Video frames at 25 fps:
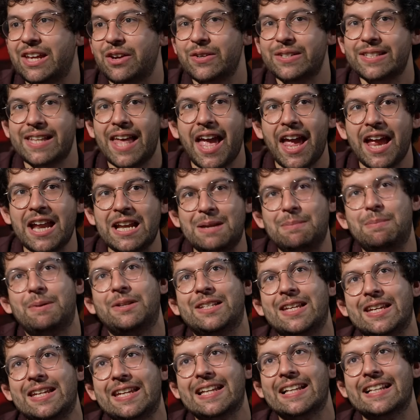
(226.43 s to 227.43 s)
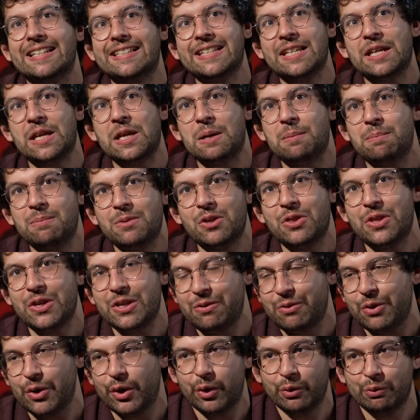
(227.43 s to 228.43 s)
Is there any particular team you think
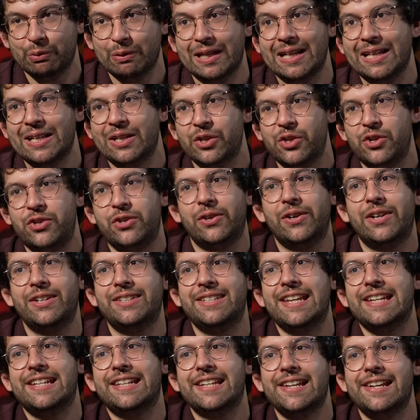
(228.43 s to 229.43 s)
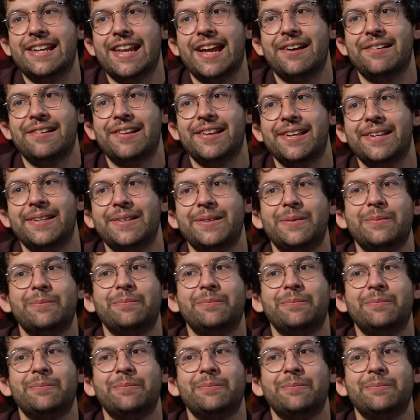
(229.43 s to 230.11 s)
you've got a really good shot at taking down here?